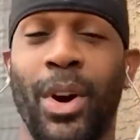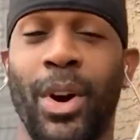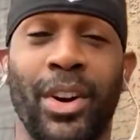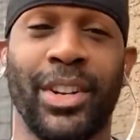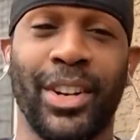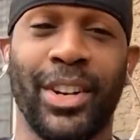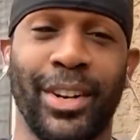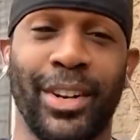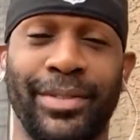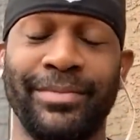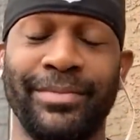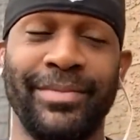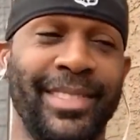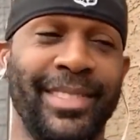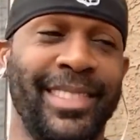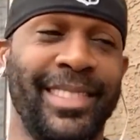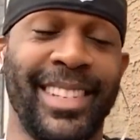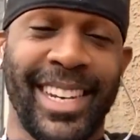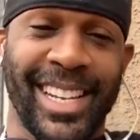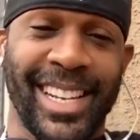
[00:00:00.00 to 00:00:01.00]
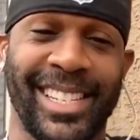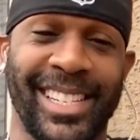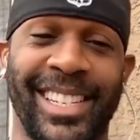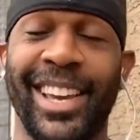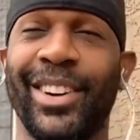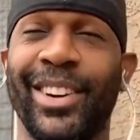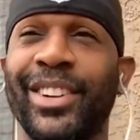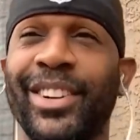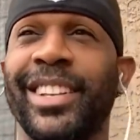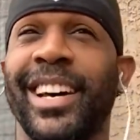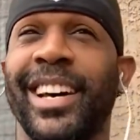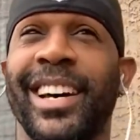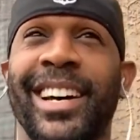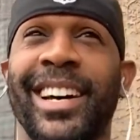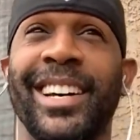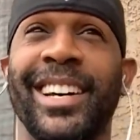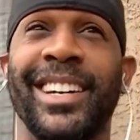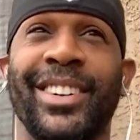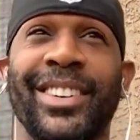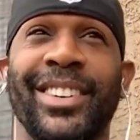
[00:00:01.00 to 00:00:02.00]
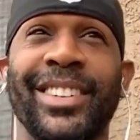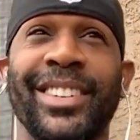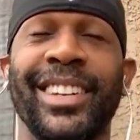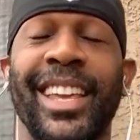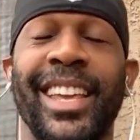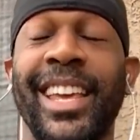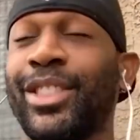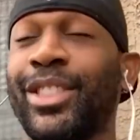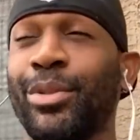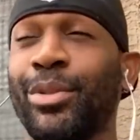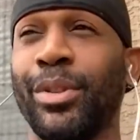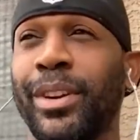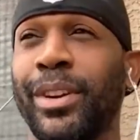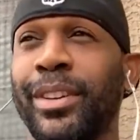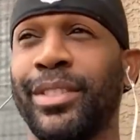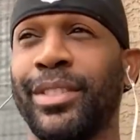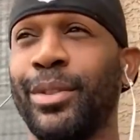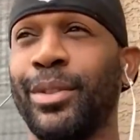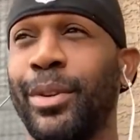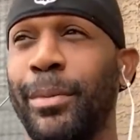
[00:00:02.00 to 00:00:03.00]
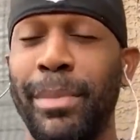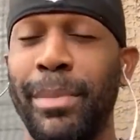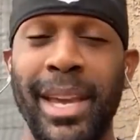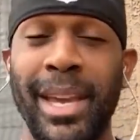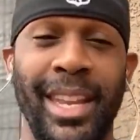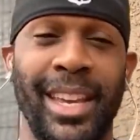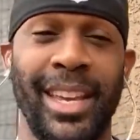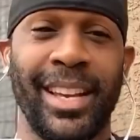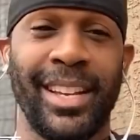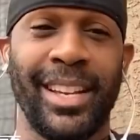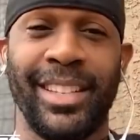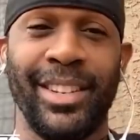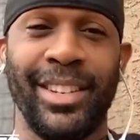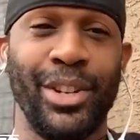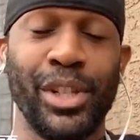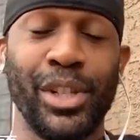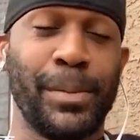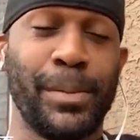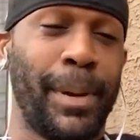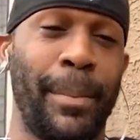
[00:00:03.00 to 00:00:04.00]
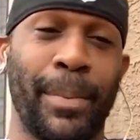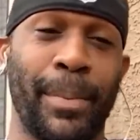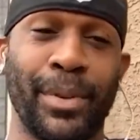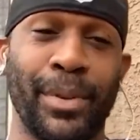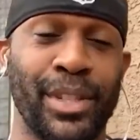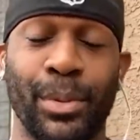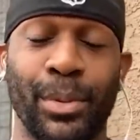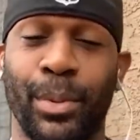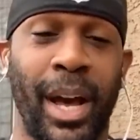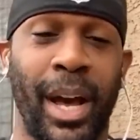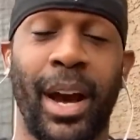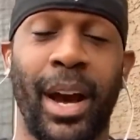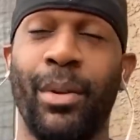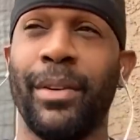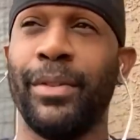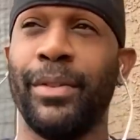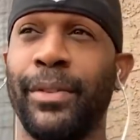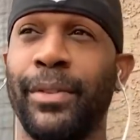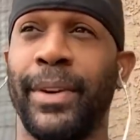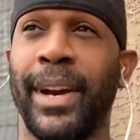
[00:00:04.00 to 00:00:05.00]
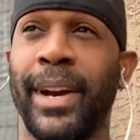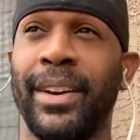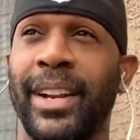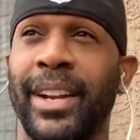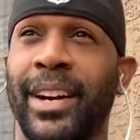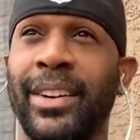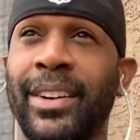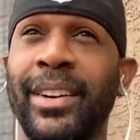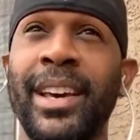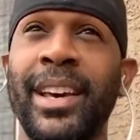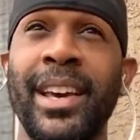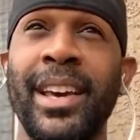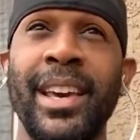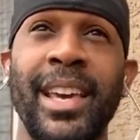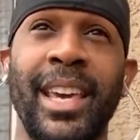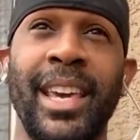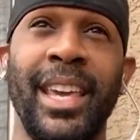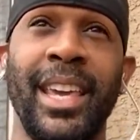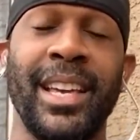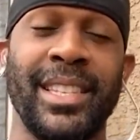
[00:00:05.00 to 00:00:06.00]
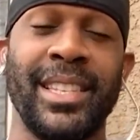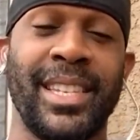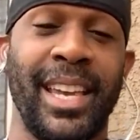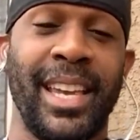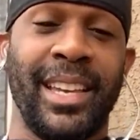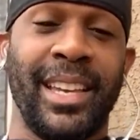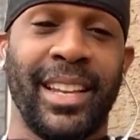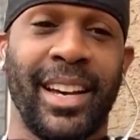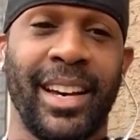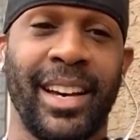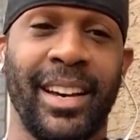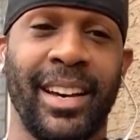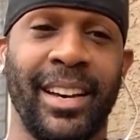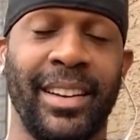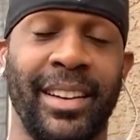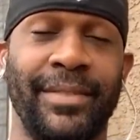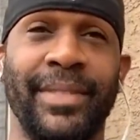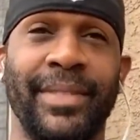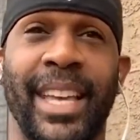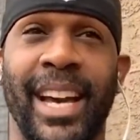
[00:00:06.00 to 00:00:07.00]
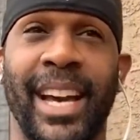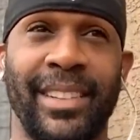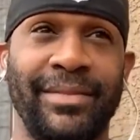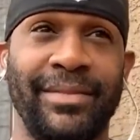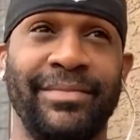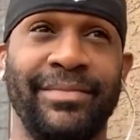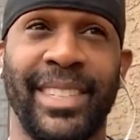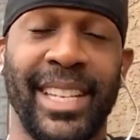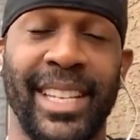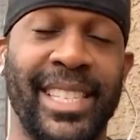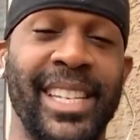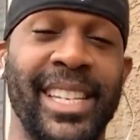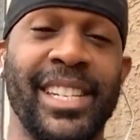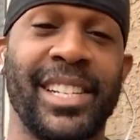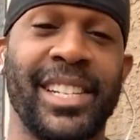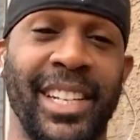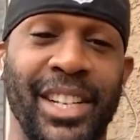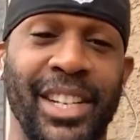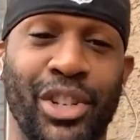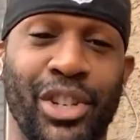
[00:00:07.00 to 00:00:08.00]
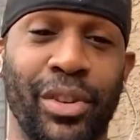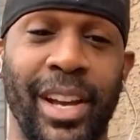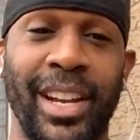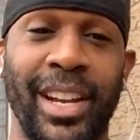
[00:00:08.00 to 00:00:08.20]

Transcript: Walked off. Next day on the uh, on it through the through the media, newspapers, however you found out, he had taken uh, got essentially